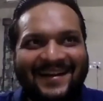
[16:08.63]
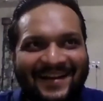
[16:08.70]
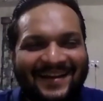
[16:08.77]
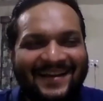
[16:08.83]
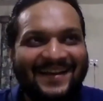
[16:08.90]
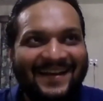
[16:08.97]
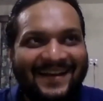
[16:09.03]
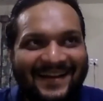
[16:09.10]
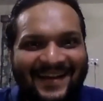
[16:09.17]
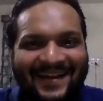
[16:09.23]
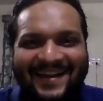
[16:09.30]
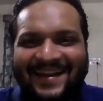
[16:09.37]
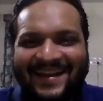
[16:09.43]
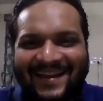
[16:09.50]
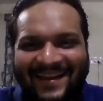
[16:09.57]

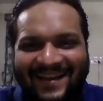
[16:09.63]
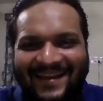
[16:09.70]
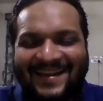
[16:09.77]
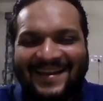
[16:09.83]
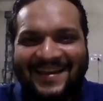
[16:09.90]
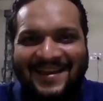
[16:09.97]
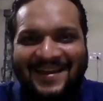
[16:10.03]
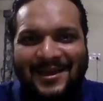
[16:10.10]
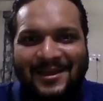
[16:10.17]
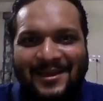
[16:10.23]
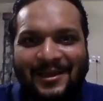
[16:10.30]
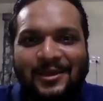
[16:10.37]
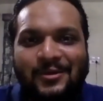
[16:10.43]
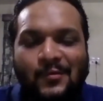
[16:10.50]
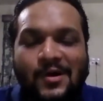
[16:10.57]
expensive. But
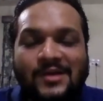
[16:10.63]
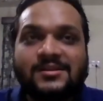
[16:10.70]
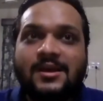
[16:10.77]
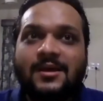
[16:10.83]
I mean, that was the